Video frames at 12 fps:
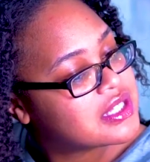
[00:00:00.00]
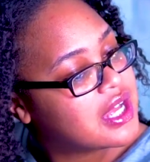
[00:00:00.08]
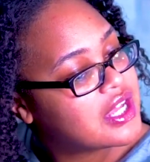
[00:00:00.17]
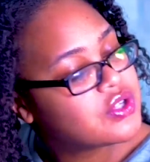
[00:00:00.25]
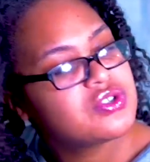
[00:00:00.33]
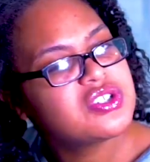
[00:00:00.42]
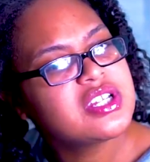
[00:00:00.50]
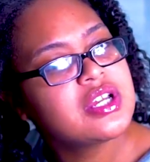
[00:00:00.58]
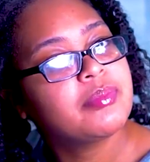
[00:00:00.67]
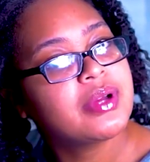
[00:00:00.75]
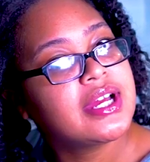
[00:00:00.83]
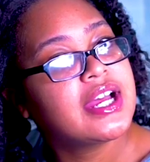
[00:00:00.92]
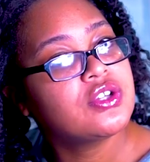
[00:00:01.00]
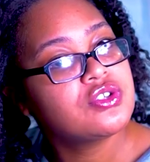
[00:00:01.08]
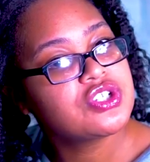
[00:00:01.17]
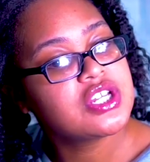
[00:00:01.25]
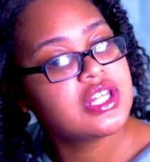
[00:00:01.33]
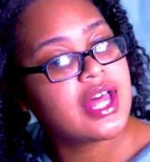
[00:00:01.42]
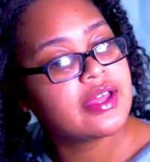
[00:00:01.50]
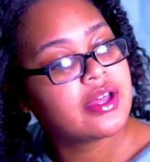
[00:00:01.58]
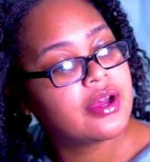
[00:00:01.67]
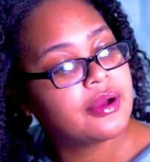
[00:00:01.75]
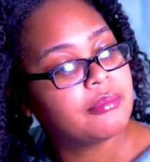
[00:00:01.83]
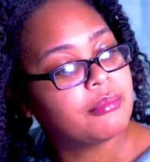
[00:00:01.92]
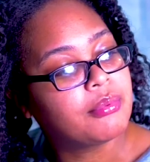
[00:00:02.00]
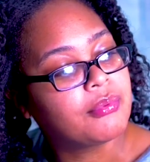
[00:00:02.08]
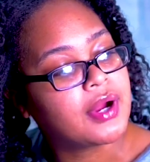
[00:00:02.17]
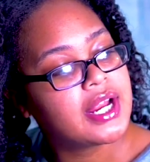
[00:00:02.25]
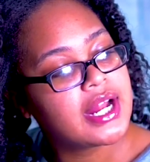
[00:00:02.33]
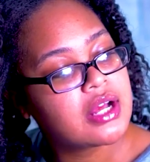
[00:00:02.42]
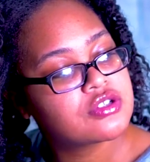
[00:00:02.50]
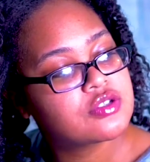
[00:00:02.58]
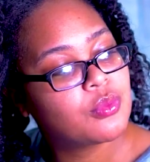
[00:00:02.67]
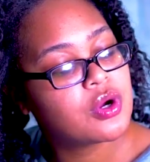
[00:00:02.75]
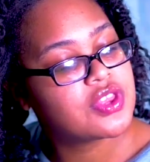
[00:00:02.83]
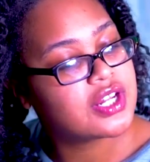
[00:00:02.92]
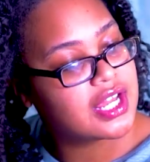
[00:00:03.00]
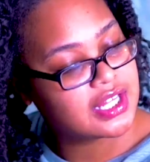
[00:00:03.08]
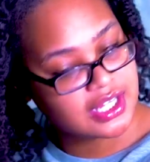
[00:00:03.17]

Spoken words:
I usually like braid outs more than I